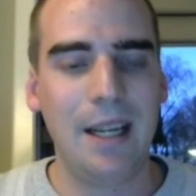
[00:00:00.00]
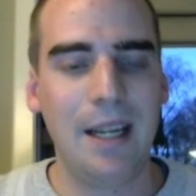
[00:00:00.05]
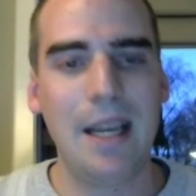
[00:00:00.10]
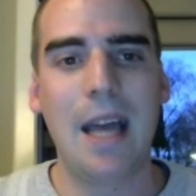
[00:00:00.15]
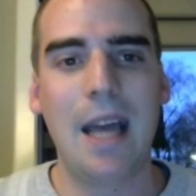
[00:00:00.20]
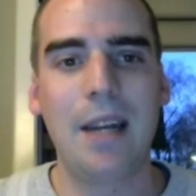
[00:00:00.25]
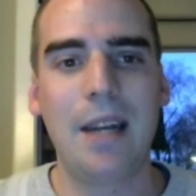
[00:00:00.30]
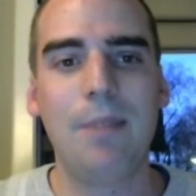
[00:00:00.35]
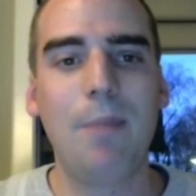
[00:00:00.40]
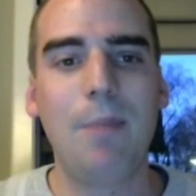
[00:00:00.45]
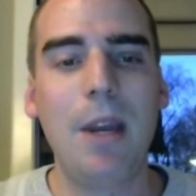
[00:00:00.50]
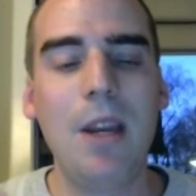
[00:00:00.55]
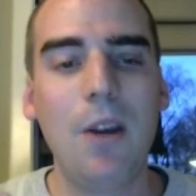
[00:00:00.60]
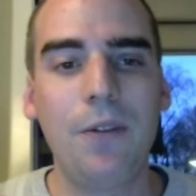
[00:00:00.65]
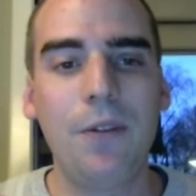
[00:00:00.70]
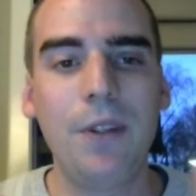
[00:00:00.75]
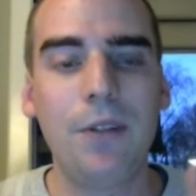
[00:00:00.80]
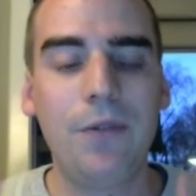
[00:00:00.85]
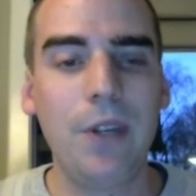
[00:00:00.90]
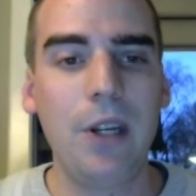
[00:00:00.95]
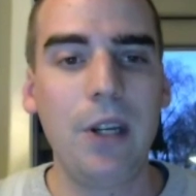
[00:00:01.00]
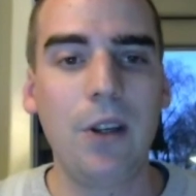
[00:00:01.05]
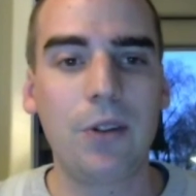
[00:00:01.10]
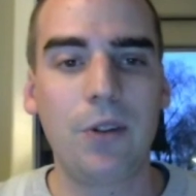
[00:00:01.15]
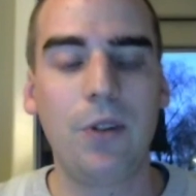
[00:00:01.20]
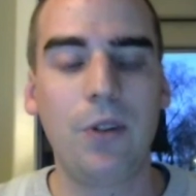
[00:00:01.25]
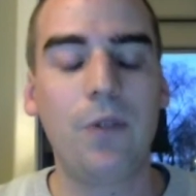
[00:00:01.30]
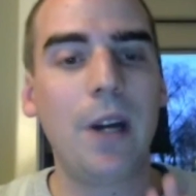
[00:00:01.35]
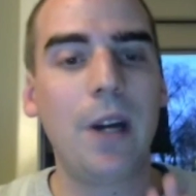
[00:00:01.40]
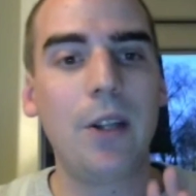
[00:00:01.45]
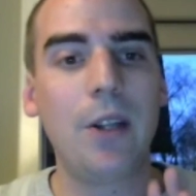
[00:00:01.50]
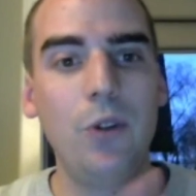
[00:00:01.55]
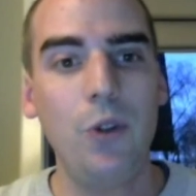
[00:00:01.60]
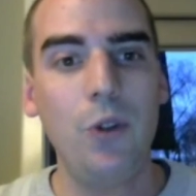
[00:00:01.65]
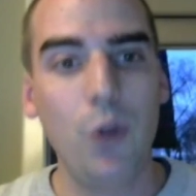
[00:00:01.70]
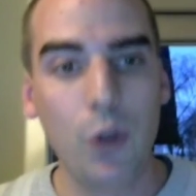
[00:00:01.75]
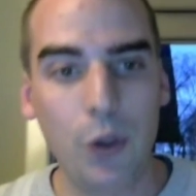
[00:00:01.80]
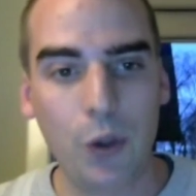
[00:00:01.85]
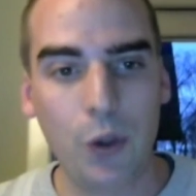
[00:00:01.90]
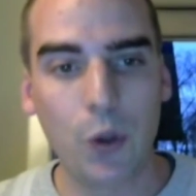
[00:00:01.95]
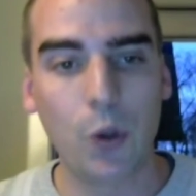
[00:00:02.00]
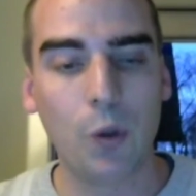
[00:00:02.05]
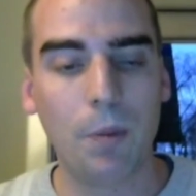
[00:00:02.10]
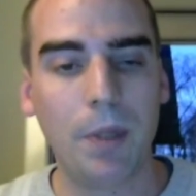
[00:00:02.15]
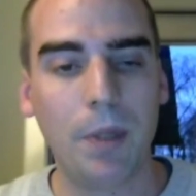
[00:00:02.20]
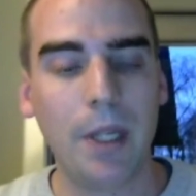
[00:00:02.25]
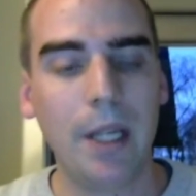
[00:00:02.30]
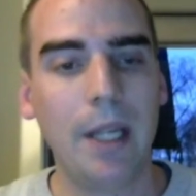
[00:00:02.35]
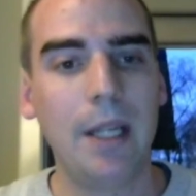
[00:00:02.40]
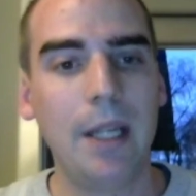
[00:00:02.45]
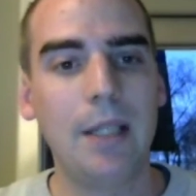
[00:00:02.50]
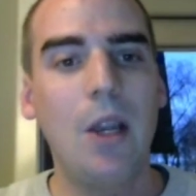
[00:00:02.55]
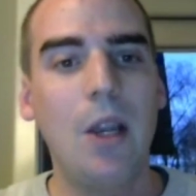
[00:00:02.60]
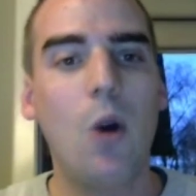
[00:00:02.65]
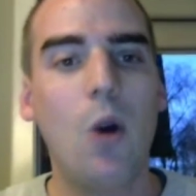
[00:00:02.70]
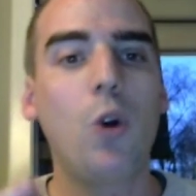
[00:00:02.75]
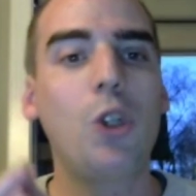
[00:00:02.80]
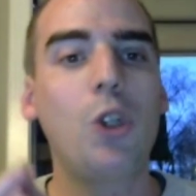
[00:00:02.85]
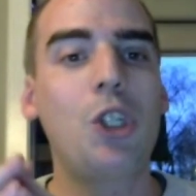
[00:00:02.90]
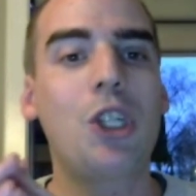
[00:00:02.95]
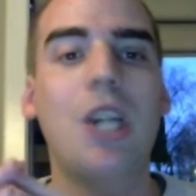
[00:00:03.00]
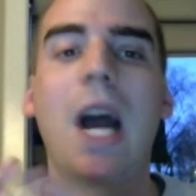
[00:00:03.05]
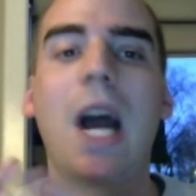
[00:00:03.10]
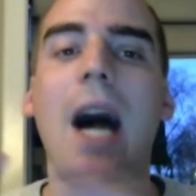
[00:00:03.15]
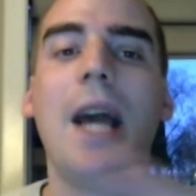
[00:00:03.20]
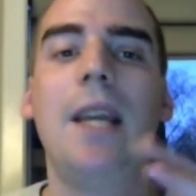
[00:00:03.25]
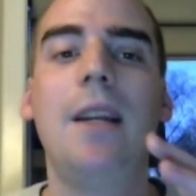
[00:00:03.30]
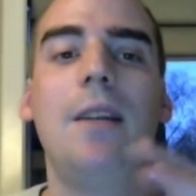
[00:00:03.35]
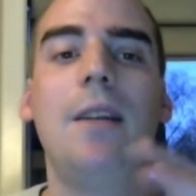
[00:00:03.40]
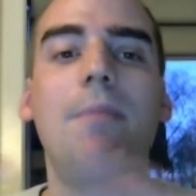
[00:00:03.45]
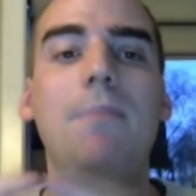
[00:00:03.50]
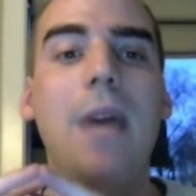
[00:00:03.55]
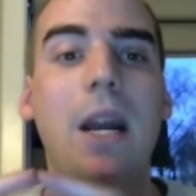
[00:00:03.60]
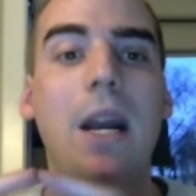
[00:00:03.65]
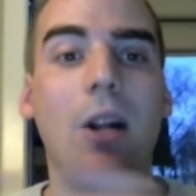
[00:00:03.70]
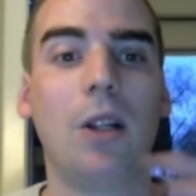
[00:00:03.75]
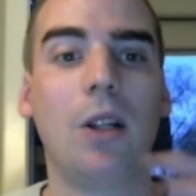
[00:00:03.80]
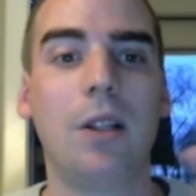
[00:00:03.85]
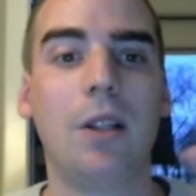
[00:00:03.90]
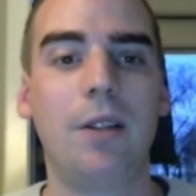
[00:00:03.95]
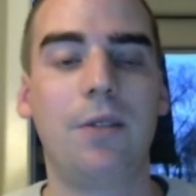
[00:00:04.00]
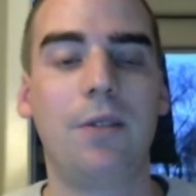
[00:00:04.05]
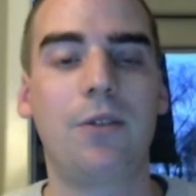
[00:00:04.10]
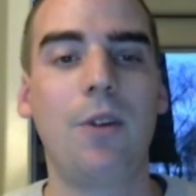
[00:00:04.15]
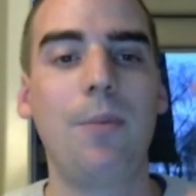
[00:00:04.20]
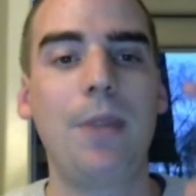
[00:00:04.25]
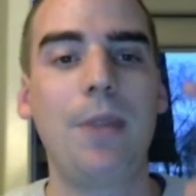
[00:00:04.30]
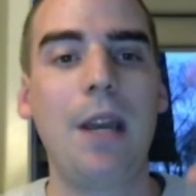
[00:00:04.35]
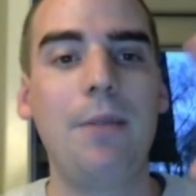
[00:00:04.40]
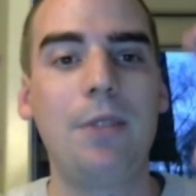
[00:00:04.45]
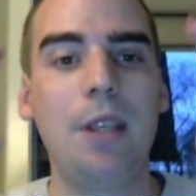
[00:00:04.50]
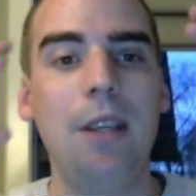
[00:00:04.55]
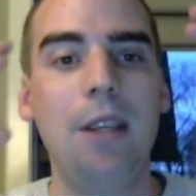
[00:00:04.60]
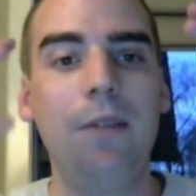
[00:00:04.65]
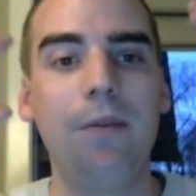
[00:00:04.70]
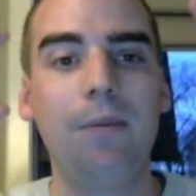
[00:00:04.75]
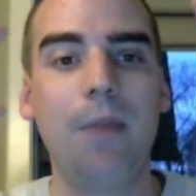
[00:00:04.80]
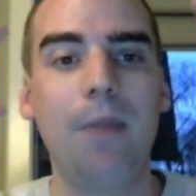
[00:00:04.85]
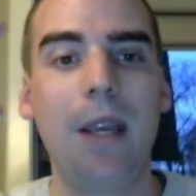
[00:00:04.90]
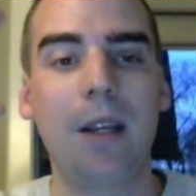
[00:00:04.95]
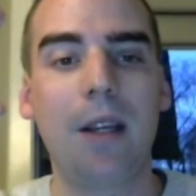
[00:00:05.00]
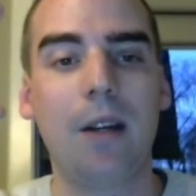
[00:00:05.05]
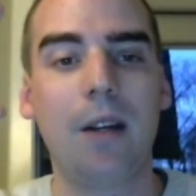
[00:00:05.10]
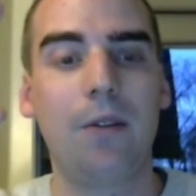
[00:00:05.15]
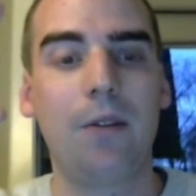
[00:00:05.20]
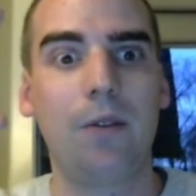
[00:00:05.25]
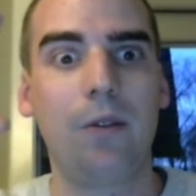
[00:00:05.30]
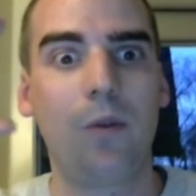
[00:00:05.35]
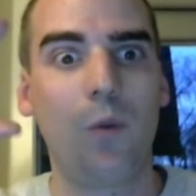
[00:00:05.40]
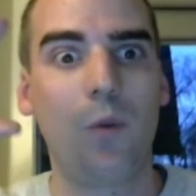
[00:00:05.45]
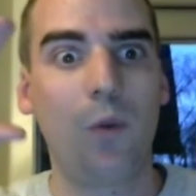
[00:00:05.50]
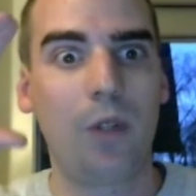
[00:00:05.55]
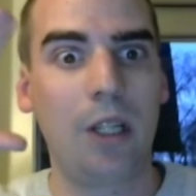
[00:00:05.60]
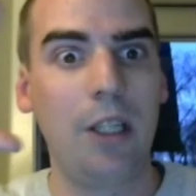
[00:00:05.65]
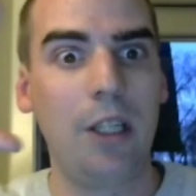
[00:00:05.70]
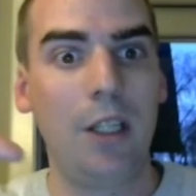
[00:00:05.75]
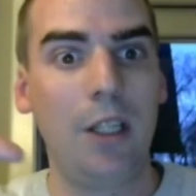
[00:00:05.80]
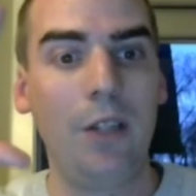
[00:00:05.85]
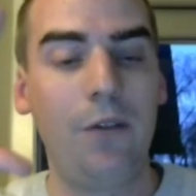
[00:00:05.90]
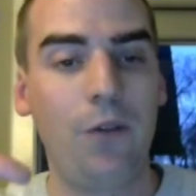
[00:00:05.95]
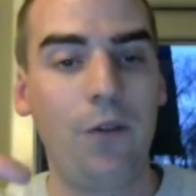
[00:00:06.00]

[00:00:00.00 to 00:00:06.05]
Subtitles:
And in many of these videos that you find on YouTube, they all shine in metal. Sometimes they even make a clearly